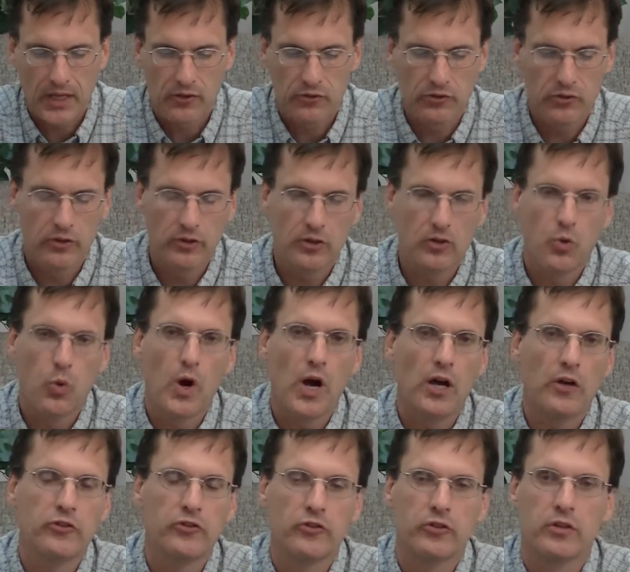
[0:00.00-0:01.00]
So the
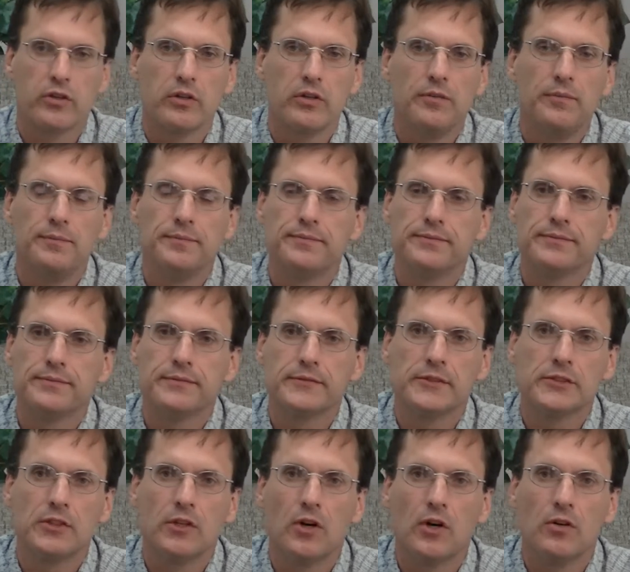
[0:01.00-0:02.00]
question,
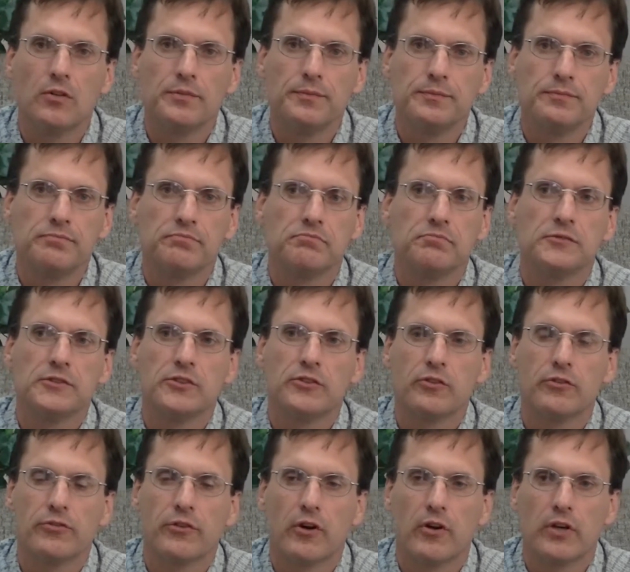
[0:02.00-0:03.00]
you know, it's
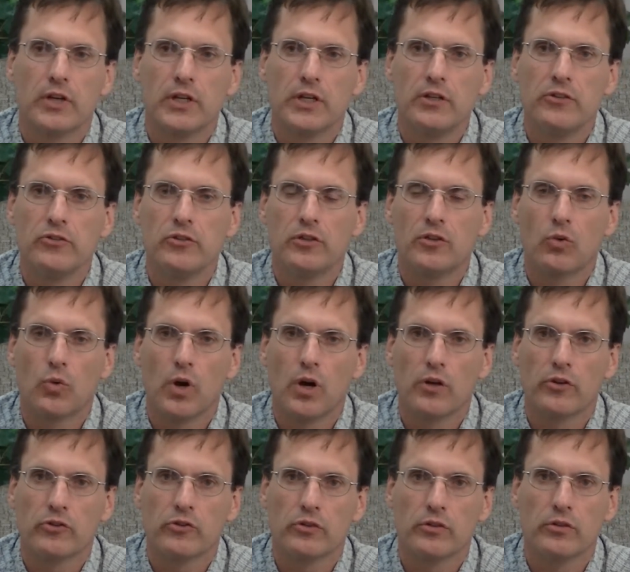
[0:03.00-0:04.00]
a very easy
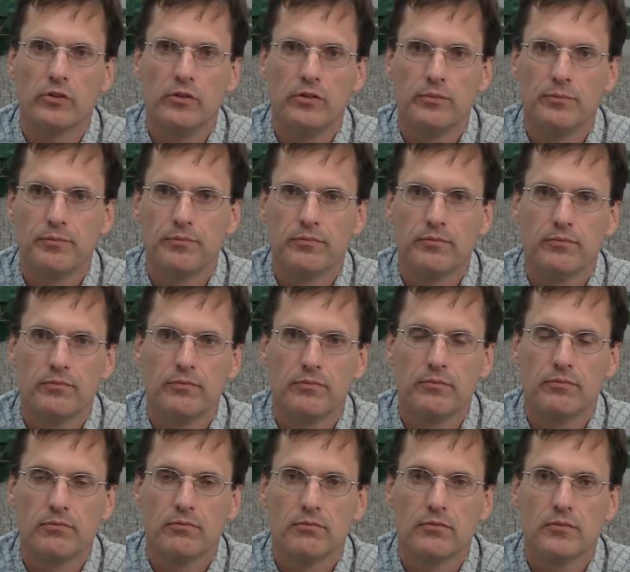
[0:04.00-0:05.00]
question,
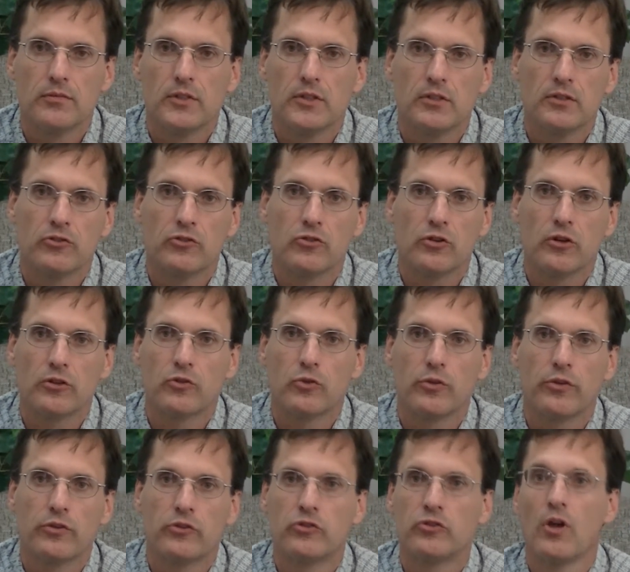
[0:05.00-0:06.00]
and it starts
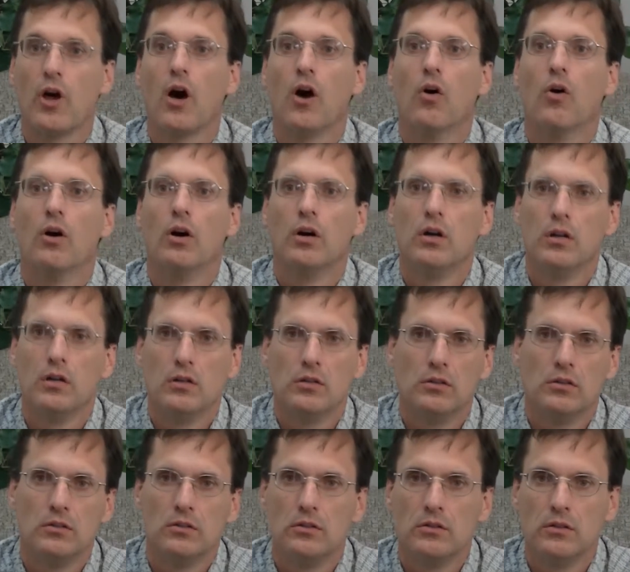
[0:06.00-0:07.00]
with the so.
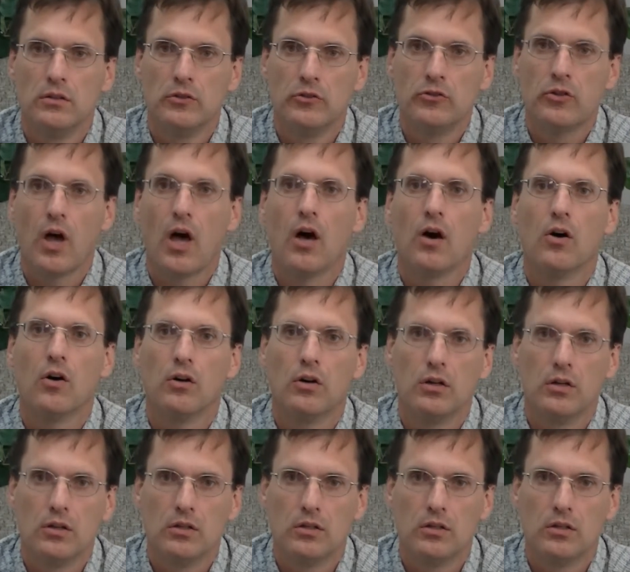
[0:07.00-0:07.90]
So,